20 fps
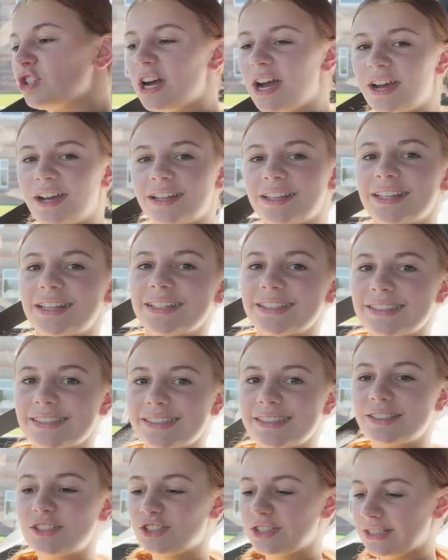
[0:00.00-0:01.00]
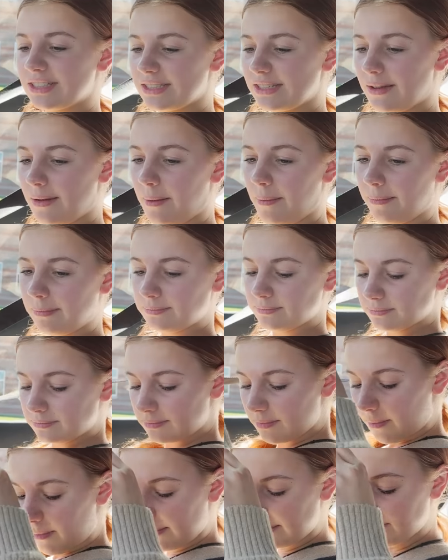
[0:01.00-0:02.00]
you do on your baby
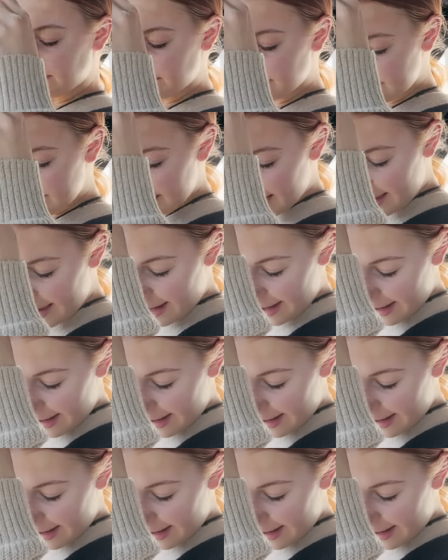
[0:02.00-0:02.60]
class?